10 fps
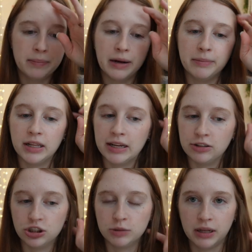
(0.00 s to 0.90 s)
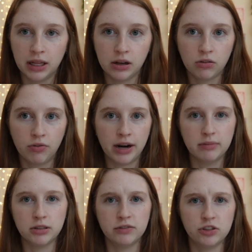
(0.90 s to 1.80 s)
But I'm not allowed to just buy like
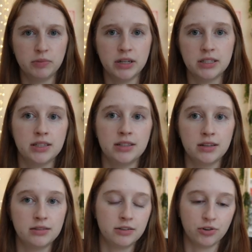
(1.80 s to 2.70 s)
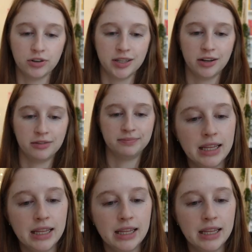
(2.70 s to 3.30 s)
random stuff just because it's the Sephora sale.